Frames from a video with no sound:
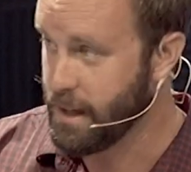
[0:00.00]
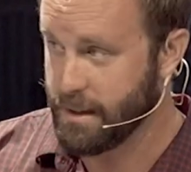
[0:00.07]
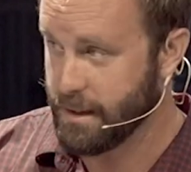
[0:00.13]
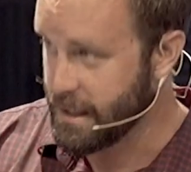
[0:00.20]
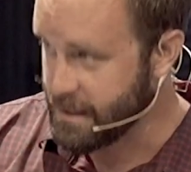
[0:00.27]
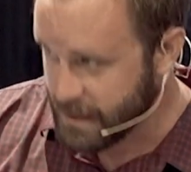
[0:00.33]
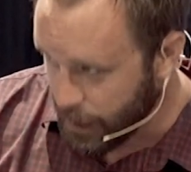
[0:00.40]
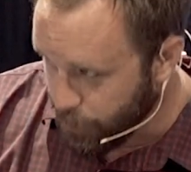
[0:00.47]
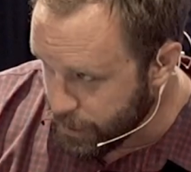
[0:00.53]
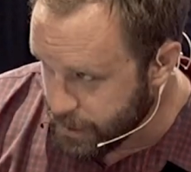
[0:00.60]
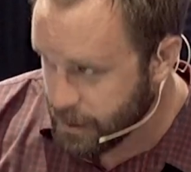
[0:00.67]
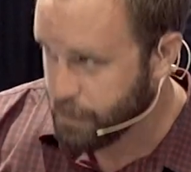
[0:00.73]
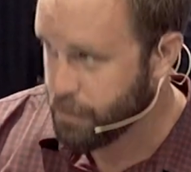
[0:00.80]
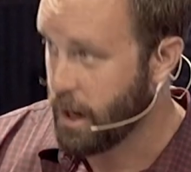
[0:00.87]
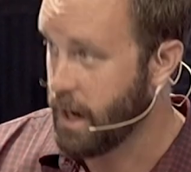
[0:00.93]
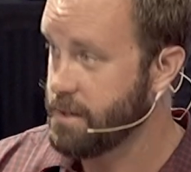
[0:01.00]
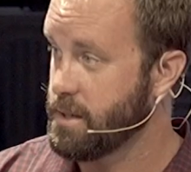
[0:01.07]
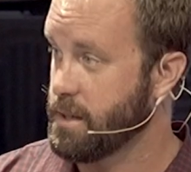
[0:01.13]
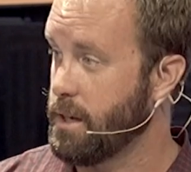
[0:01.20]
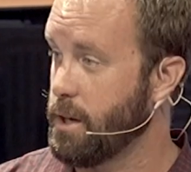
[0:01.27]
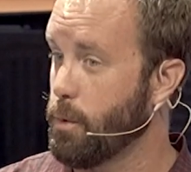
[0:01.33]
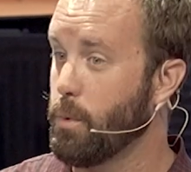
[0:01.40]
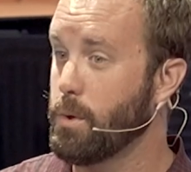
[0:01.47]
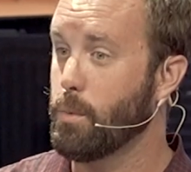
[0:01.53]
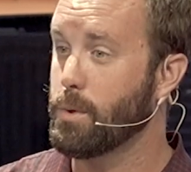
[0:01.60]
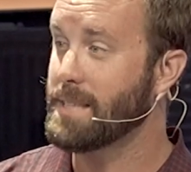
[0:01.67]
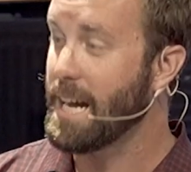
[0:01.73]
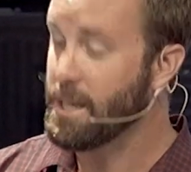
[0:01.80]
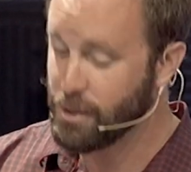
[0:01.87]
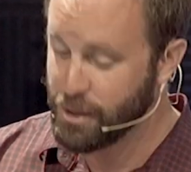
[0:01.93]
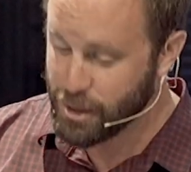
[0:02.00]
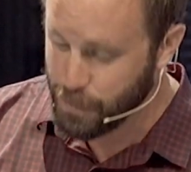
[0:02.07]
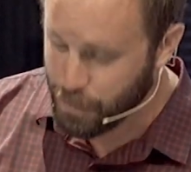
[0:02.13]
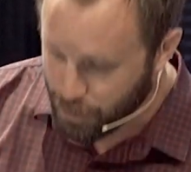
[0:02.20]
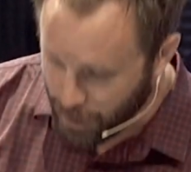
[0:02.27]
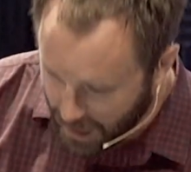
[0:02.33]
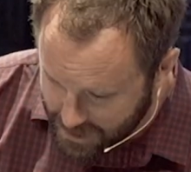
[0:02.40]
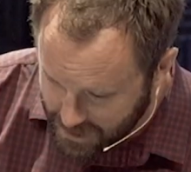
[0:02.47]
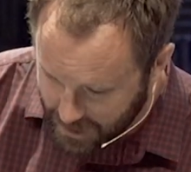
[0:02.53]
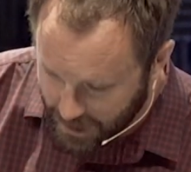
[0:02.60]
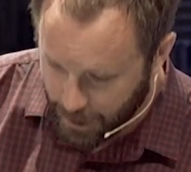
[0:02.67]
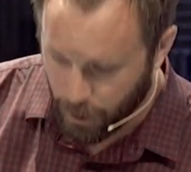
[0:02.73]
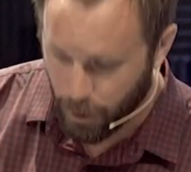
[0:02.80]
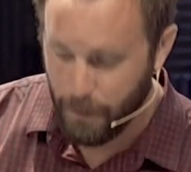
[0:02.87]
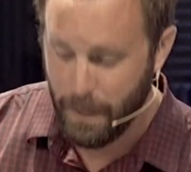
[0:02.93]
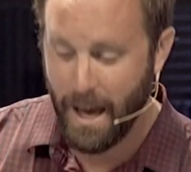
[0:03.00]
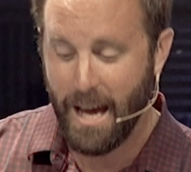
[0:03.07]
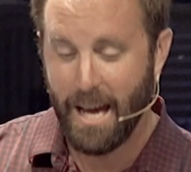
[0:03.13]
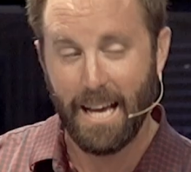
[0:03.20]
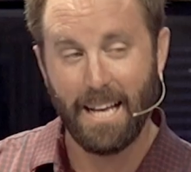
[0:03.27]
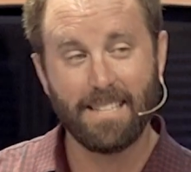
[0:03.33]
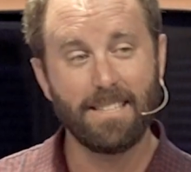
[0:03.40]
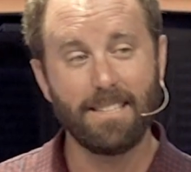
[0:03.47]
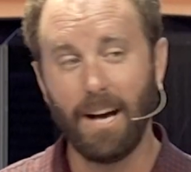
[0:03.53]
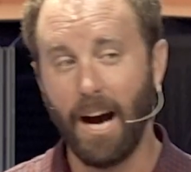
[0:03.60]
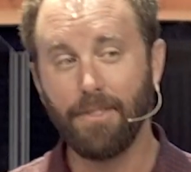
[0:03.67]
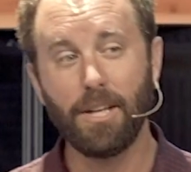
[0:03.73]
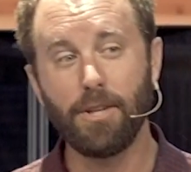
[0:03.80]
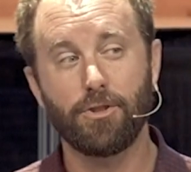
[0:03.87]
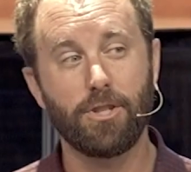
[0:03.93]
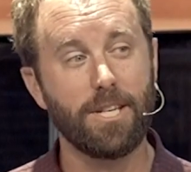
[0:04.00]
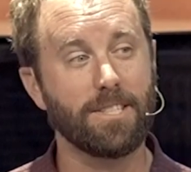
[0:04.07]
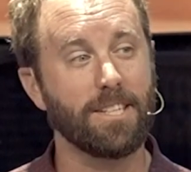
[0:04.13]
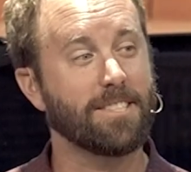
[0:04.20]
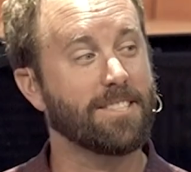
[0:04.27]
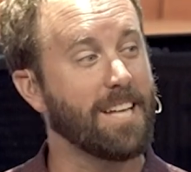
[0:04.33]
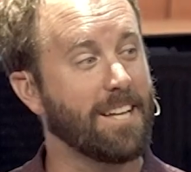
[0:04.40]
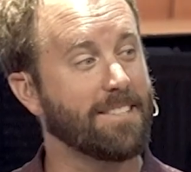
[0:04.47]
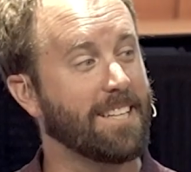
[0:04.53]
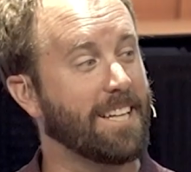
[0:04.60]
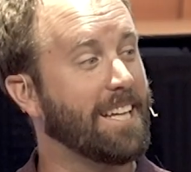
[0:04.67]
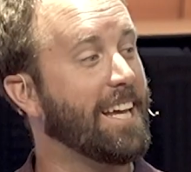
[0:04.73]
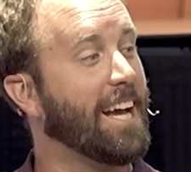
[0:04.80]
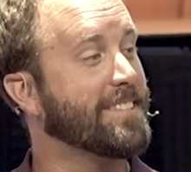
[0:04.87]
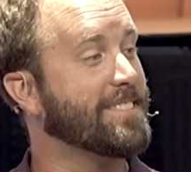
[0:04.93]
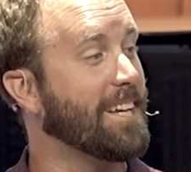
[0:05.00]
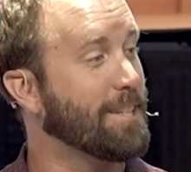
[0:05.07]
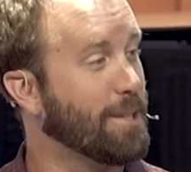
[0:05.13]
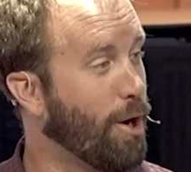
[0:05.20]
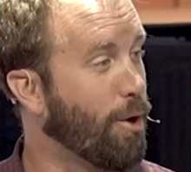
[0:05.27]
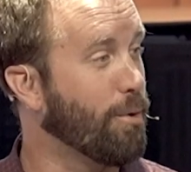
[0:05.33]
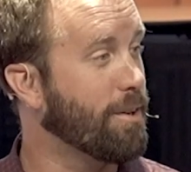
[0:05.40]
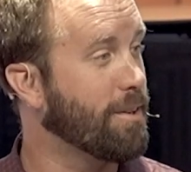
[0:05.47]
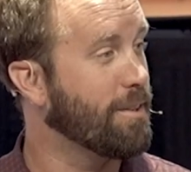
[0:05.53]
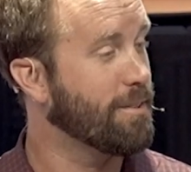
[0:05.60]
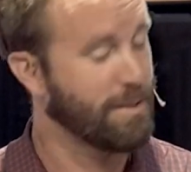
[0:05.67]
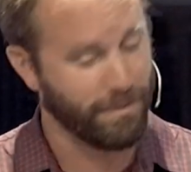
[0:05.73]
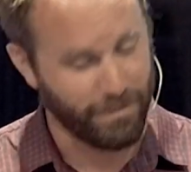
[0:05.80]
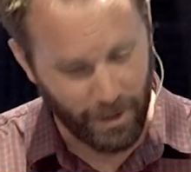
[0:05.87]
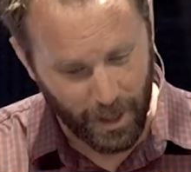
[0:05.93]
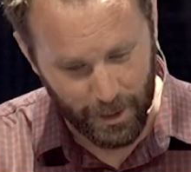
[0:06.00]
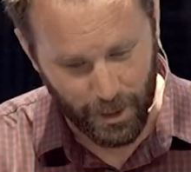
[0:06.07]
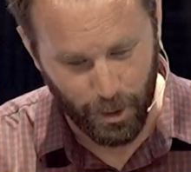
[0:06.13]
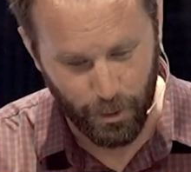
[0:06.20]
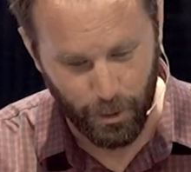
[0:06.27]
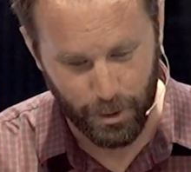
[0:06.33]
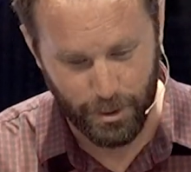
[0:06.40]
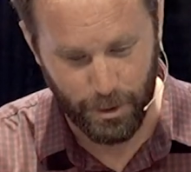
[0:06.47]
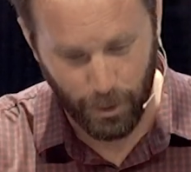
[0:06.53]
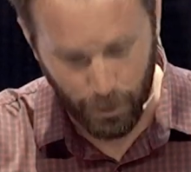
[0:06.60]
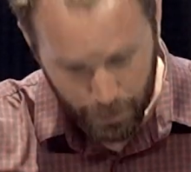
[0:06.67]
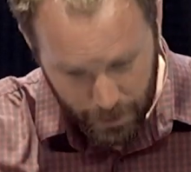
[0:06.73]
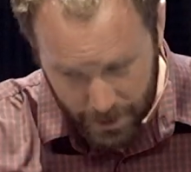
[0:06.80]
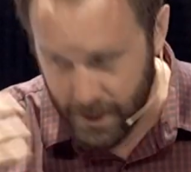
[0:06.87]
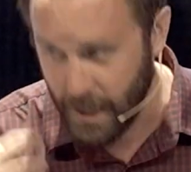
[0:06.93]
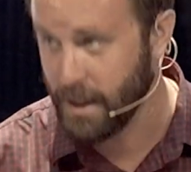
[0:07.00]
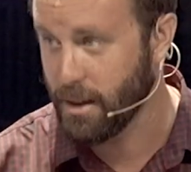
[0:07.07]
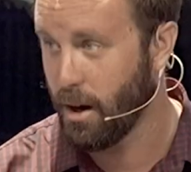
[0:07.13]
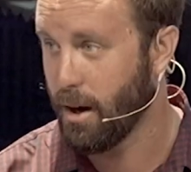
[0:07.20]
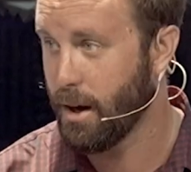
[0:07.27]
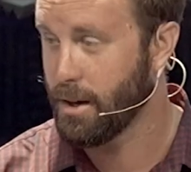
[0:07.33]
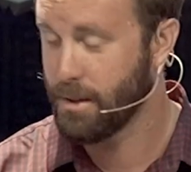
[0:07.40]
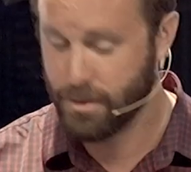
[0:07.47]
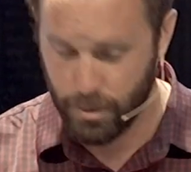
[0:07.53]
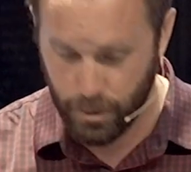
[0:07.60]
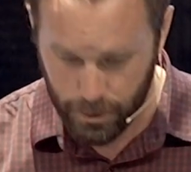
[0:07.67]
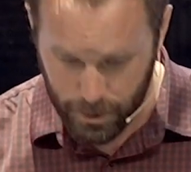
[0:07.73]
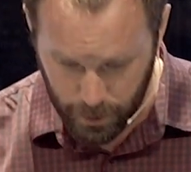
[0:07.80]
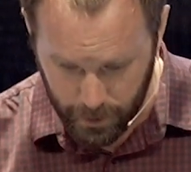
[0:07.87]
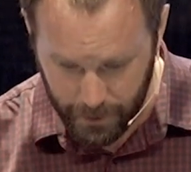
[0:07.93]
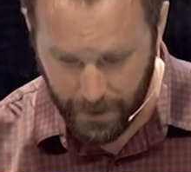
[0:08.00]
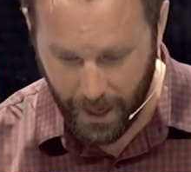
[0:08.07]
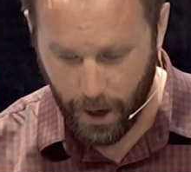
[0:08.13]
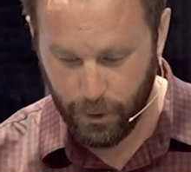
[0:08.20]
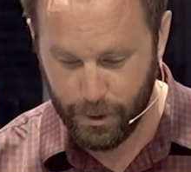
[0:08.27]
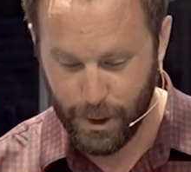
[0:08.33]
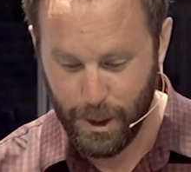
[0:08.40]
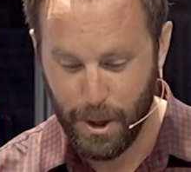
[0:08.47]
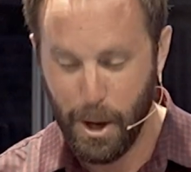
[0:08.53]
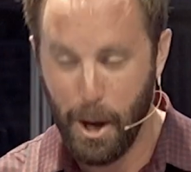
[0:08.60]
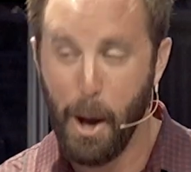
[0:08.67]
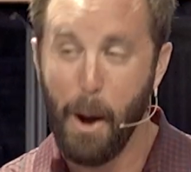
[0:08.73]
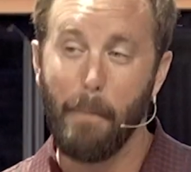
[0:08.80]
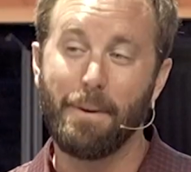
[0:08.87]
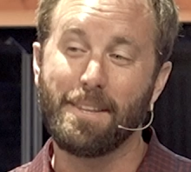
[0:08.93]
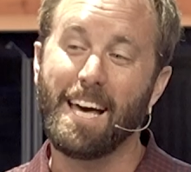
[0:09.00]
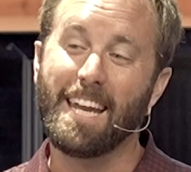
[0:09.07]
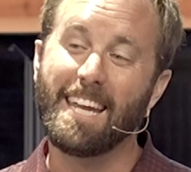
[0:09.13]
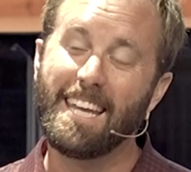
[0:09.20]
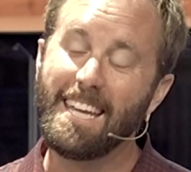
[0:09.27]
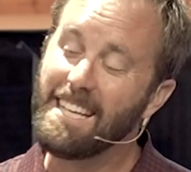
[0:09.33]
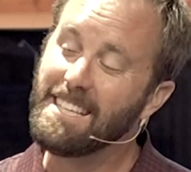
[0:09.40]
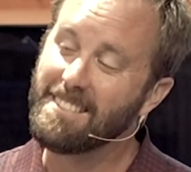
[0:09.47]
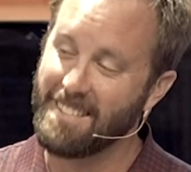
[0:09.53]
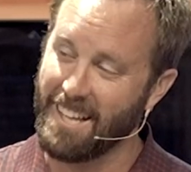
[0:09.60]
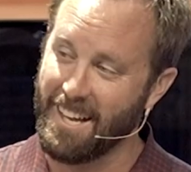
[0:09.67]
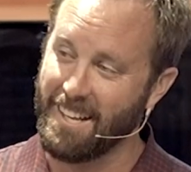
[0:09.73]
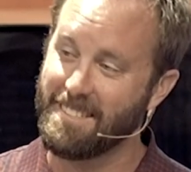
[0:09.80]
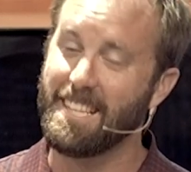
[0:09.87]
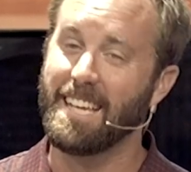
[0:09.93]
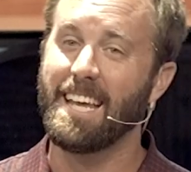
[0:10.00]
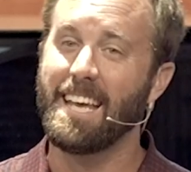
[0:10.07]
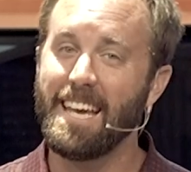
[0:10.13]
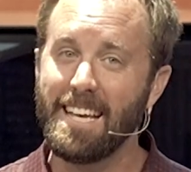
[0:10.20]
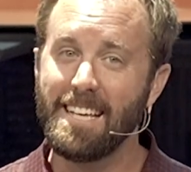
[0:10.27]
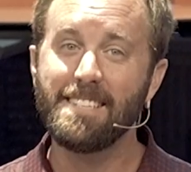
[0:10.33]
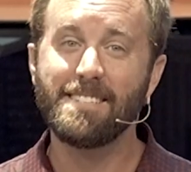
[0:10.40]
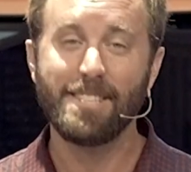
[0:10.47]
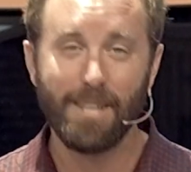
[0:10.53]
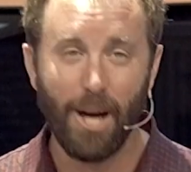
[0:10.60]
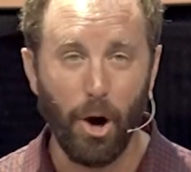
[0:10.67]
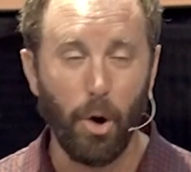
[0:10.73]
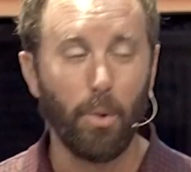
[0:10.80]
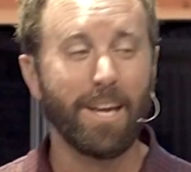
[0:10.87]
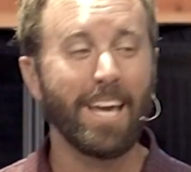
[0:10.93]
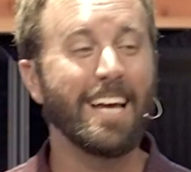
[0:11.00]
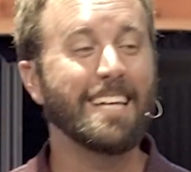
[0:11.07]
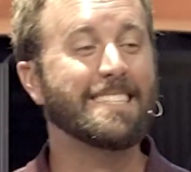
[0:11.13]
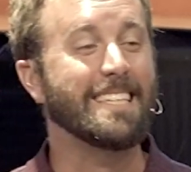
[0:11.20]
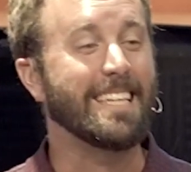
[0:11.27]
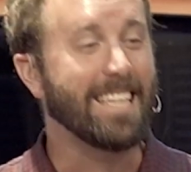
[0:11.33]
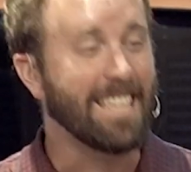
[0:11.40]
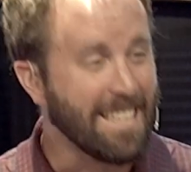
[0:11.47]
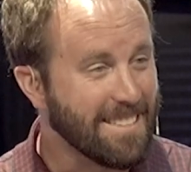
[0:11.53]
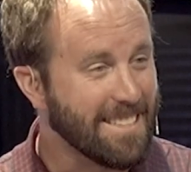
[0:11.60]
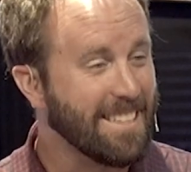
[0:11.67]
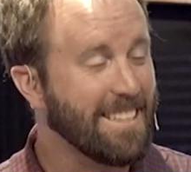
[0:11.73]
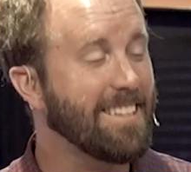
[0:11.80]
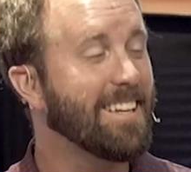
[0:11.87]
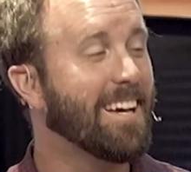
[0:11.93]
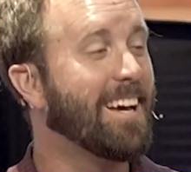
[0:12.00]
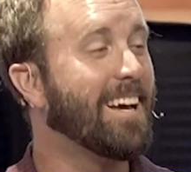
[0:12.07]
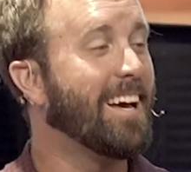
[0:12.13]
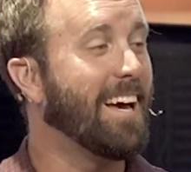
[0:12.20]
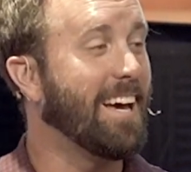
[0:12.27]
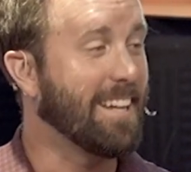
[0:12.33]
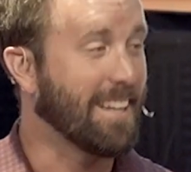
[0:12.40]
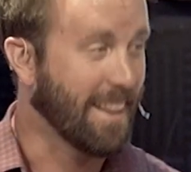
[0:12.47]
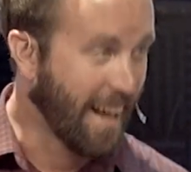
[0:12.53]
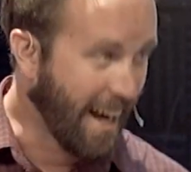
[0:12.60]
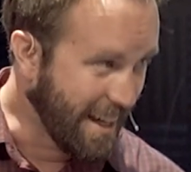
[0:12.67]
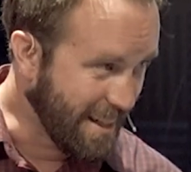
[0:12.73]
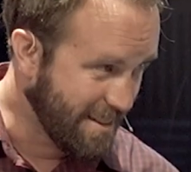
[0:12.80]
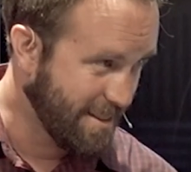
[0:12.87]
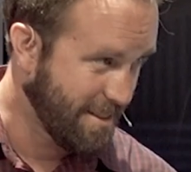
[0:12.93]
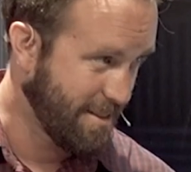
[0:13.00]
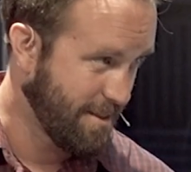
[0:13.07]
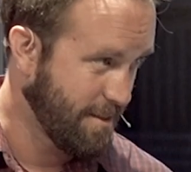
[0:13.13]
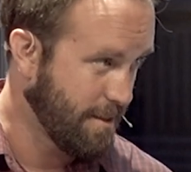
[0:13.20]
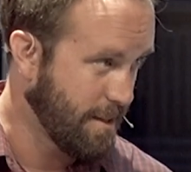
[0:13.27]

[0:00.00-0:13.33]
That, that's not what's surprising here. What, what's actually surprising here is not that Jesus says that he has a yoke to follow or to, to take on, to, to live out, but that he says that his yoke is easy and light.